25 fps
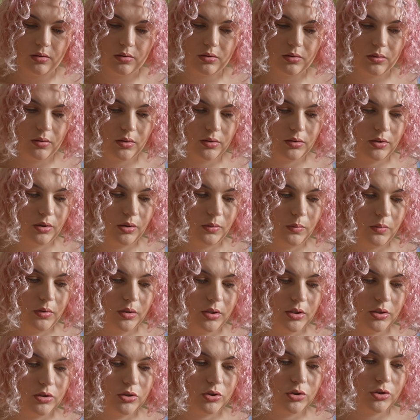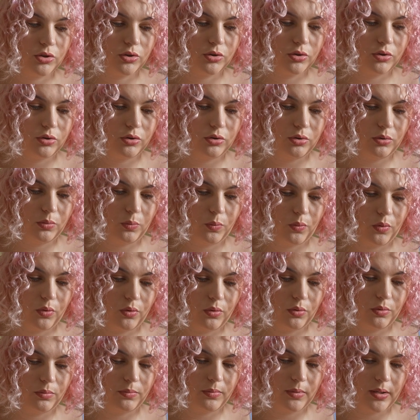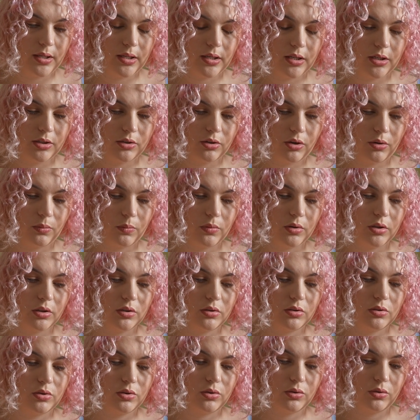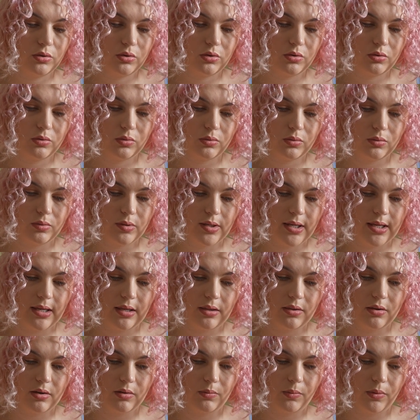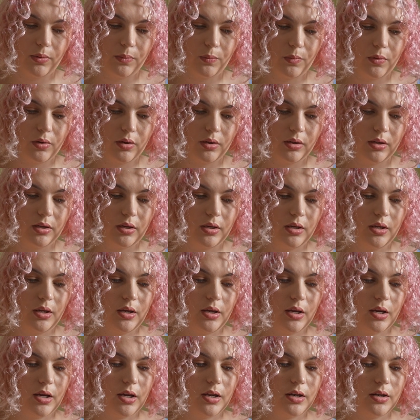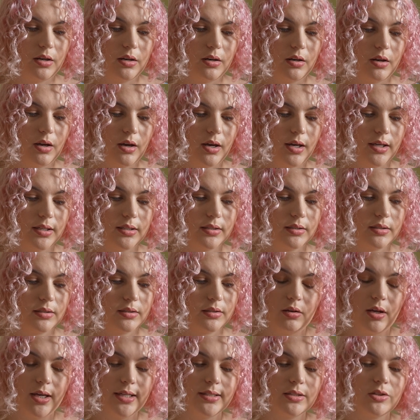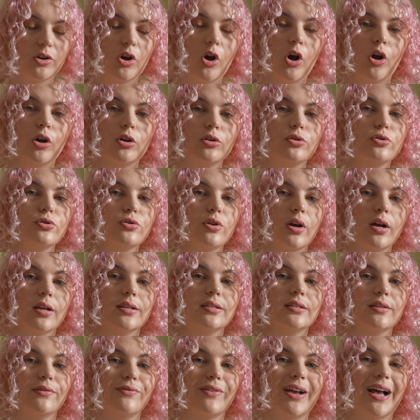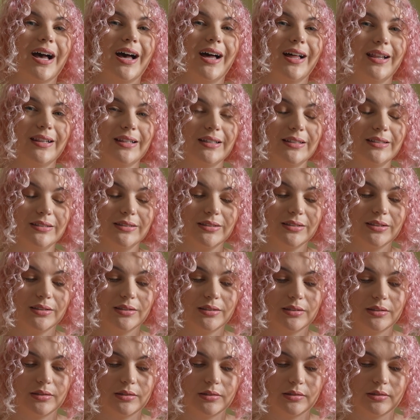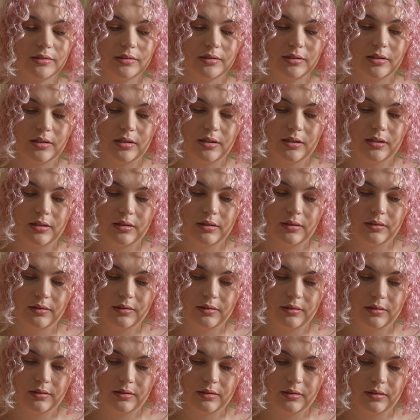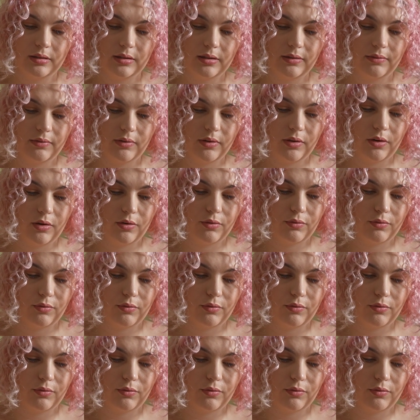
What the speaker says: So I don't want it too warm and I don't want it too cool either. We want a nice contrast of colors. Give it